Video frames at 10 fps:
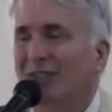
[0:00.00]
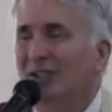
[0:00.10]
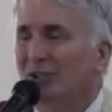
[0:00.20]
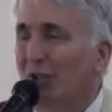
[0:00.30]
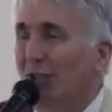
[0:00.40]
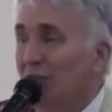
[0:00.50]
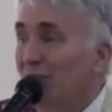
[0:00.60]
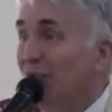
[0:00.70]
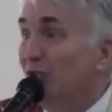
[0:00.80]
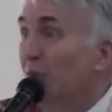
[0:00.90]
So
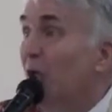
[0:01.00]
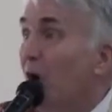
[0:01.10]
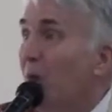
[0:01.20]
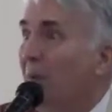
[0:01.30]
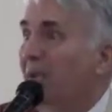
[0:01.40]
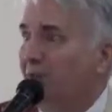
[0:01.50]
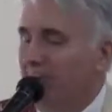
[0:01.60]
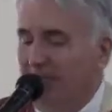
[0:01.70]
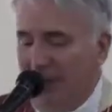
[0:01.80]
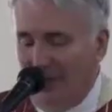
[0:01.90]
that this would always
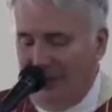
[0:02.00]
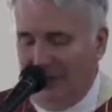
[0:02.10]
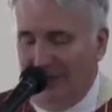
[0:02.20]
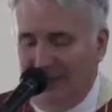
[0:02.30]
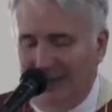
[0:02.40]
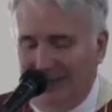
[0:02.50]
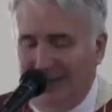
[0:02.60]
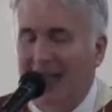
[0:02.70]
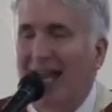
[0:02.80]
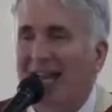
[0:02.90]
be known
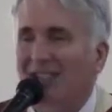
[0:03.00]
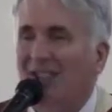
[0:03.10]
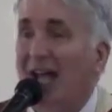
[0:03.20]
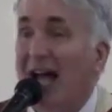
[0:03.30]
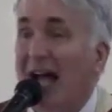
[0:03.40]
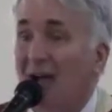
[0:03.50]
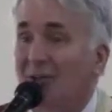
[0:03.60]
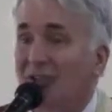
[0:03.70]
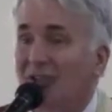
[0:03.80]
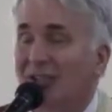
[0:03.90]
as a
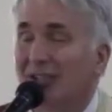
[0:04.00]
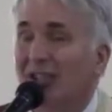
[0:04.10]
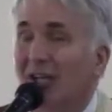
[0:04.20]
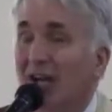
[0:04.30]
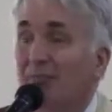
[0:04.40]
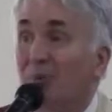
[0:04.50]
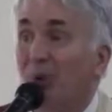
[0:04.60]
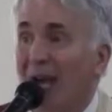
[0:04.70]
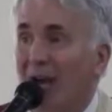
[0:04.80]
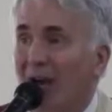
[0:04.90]
house of
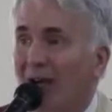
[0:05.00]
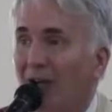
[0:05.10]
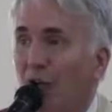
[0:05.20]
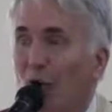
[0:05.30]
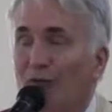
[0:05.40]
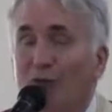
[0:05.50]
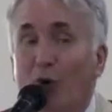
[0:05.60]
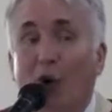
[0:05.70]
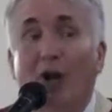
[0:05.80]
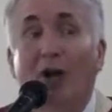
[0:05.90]
prayer
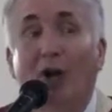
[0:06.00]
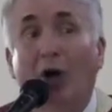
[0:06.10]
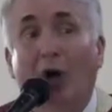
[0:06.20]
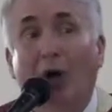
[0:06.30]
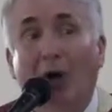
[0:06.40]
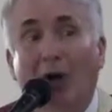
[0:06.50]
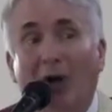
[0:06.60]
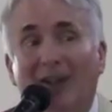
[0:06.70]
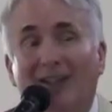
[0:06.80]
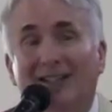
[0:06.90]
for all.